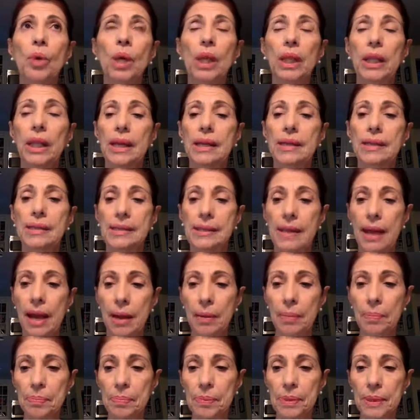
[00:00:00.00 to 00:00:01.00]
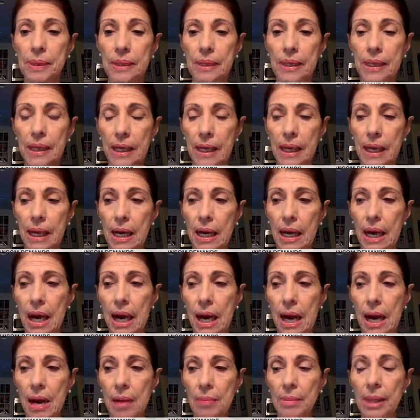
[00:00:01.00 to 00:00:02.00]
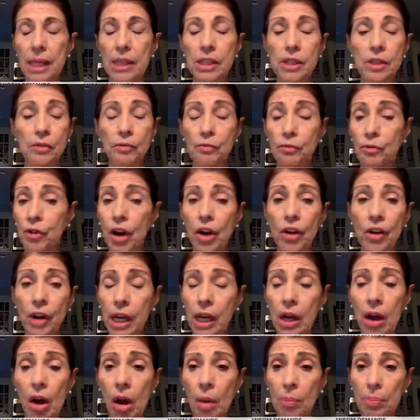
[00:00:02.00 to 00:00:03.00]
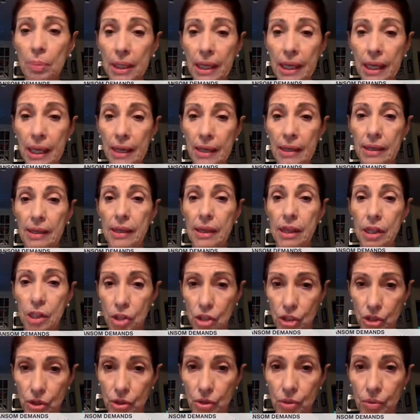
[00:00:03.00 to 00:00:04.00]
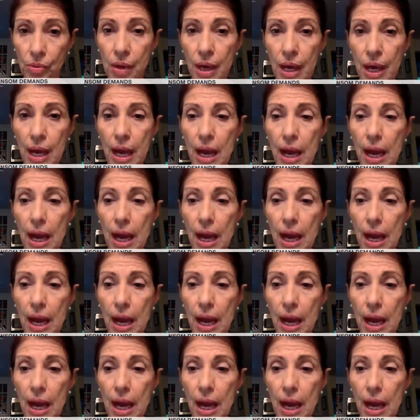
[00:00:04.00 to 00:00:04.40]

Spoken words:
will accept. It's a very complicated issue.